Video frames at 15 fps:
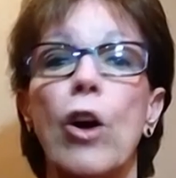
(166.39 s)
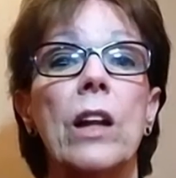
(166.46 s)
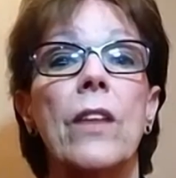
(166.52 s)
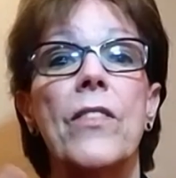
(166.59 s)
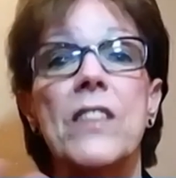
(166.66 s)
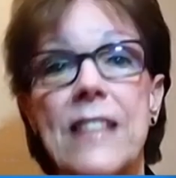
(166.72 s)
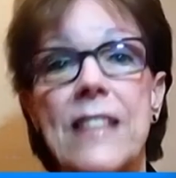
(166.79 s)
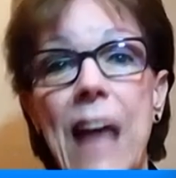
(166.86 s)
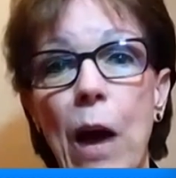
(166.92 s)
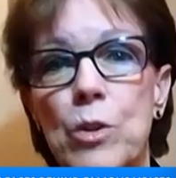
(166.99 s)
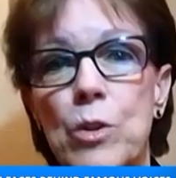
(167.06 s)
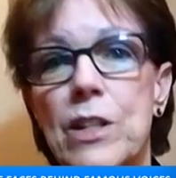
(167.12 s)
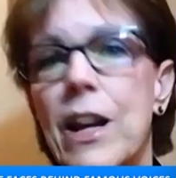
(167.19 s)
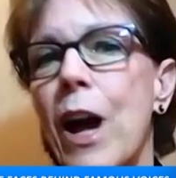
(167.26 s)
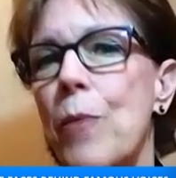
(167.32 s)
all of the
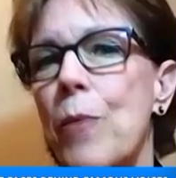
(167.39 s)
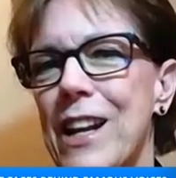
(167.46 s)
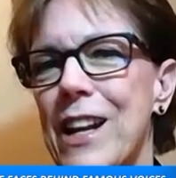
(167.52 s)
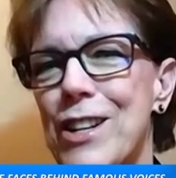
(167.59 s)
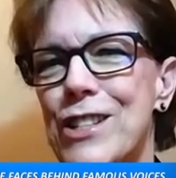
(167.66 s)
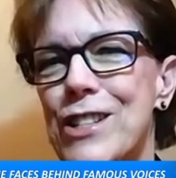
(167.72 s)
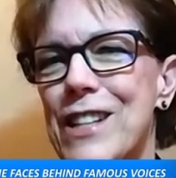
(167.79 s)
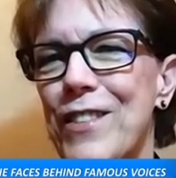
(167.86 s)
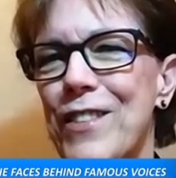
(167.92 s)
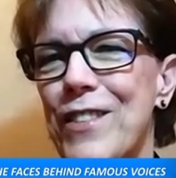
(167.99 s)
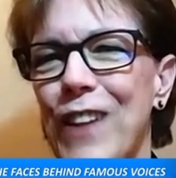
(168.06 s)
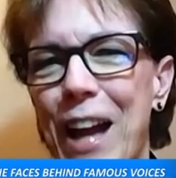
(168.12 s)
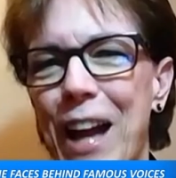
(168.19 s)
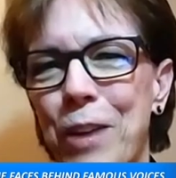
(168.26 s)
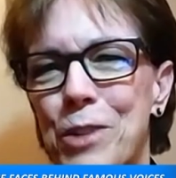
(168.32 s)
sound combinations in the
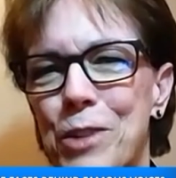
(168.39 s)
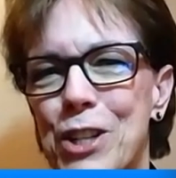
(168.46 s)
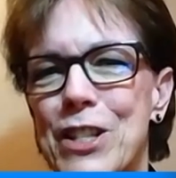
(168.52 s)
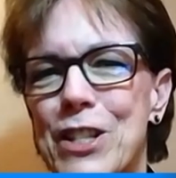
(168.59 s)
language.